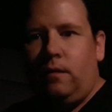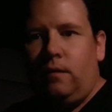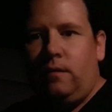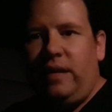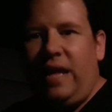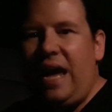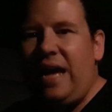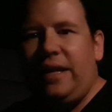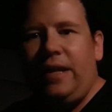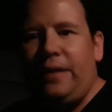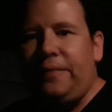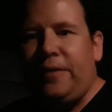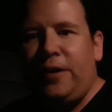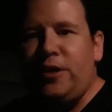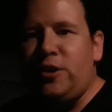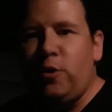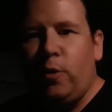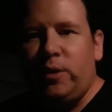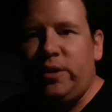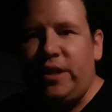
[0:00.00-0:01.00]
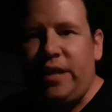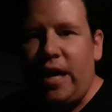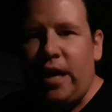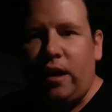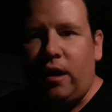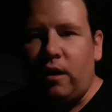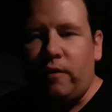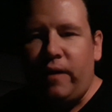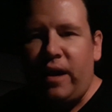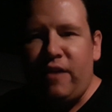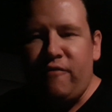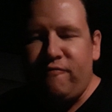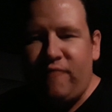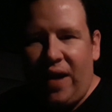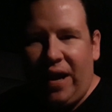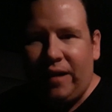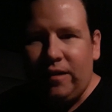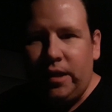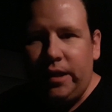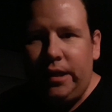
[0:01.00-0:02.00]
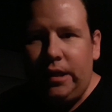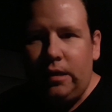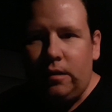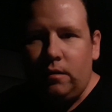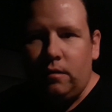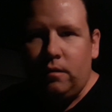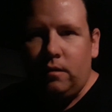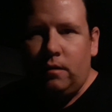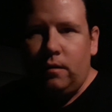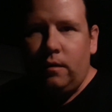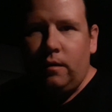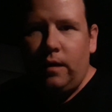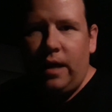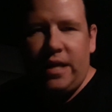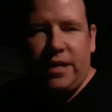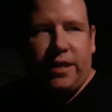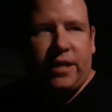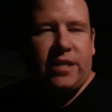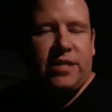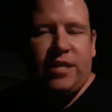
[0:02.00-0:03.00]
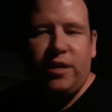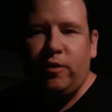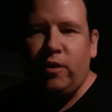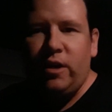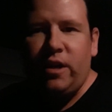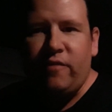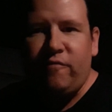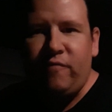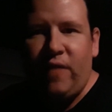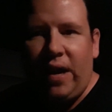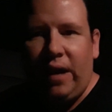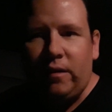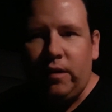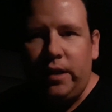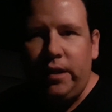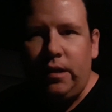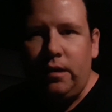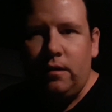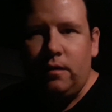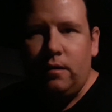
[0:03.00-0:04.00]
They had nothing to do with the NRA failing and continuing to failing.